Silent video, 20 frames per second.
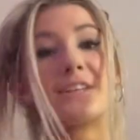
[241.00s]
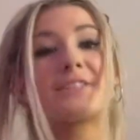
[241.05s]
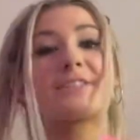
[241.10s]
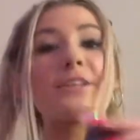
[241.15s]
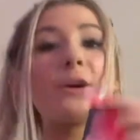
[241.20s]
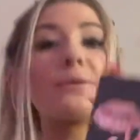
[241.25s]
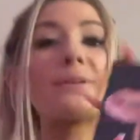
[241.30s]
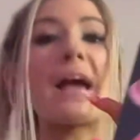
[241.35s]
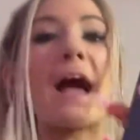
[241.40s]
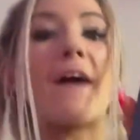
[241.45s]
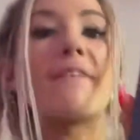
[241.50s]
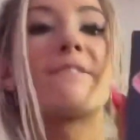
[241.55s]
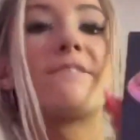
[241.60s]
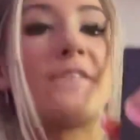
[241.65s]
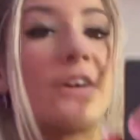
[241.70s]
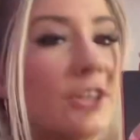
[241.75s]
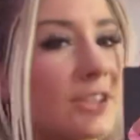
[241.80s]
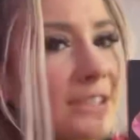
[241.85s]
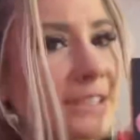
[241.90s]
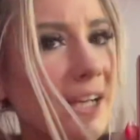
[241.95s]
So yeah,
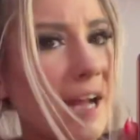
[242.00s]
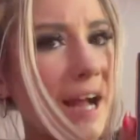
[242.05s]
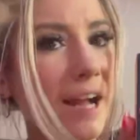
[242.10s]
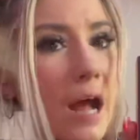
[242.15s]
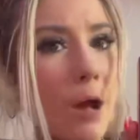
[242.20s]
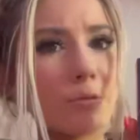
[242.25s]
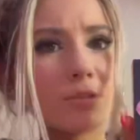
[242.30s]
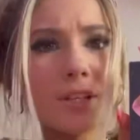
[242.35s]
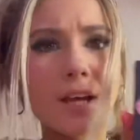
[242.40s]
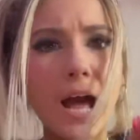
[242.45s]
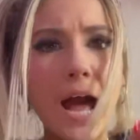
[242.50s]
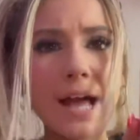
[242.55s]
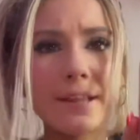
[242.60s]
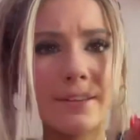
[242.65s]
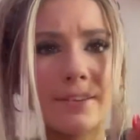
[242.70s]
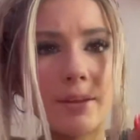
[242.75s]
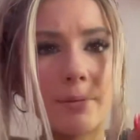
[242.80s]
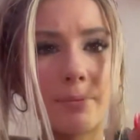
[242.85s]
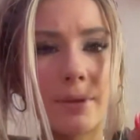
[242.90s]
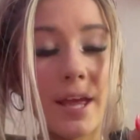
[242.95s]
first thing I got was the Kylie
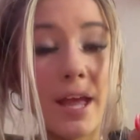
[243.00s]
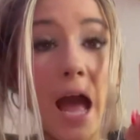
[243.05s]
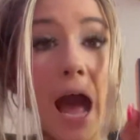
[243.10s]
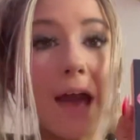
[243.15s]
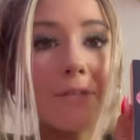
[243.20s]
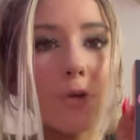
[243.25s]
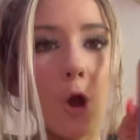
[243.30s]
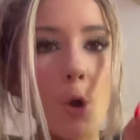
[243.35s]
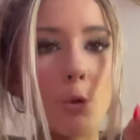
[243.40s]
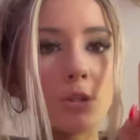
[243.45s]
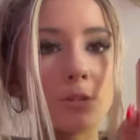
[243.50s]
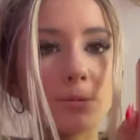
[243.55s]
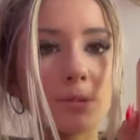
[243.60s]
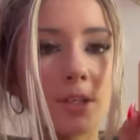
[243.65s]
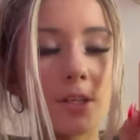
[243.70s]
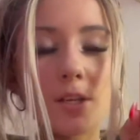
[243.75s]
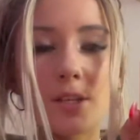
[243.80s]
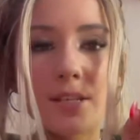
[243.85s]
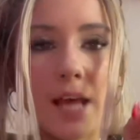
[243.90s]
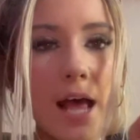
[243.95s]
lip kit. I've always
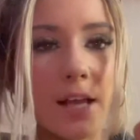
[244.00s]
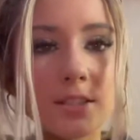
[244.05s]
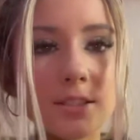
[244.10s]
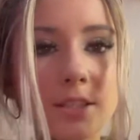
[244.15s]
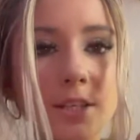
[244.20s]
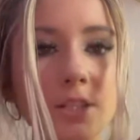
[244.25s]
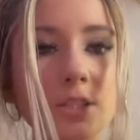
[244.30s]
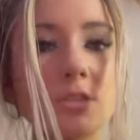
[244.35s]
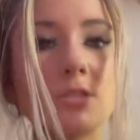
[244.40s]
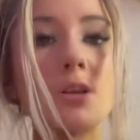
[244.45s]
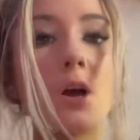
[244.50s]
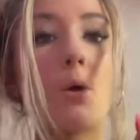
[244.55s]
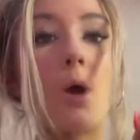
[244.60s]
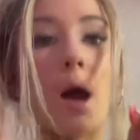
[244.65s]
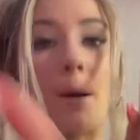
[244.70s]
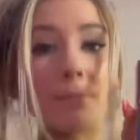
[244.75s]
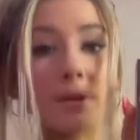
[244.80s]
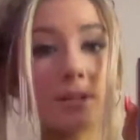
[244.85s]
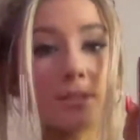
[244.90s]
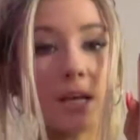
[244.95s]
wanted to test this, so
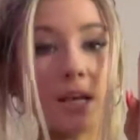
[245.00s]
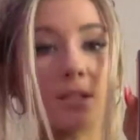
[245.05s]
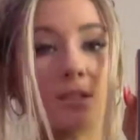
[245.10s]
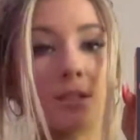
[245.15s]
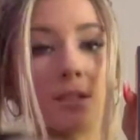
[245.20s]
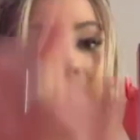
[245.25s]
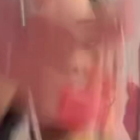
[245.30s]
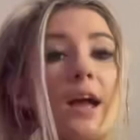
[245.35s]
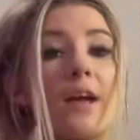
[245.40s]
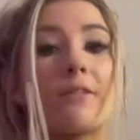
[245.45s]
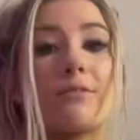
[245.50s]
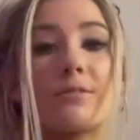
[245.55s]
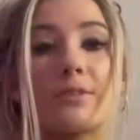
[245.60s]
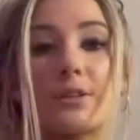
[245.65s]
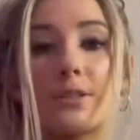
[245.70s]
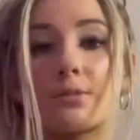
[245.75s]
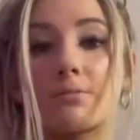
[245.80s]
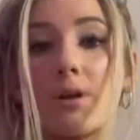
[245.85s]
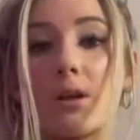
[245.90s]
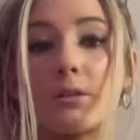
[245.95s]
I'm gonna test this. I have
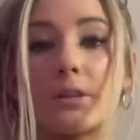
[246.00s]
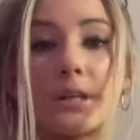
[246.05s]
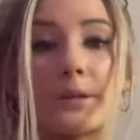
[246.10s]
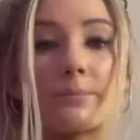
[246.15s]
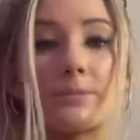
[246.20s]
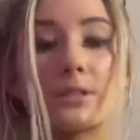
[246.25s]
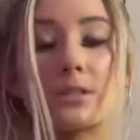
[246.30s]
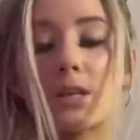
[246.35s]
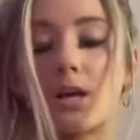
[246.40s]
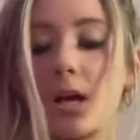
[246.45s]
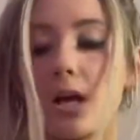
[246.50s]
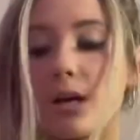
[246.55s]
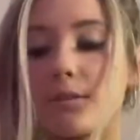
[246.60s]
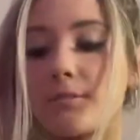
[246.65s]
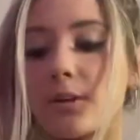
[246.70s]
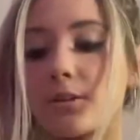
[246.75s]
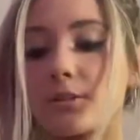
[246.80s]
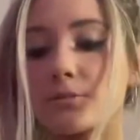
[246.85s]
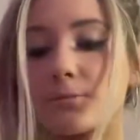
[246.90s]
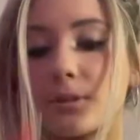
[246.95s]
really small lips. I've
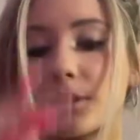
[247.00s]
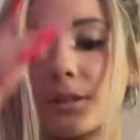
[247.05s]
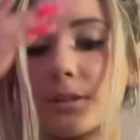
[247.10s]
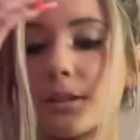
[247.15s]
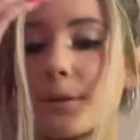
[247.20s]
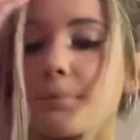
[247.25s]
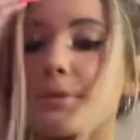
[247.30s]
always wanted lip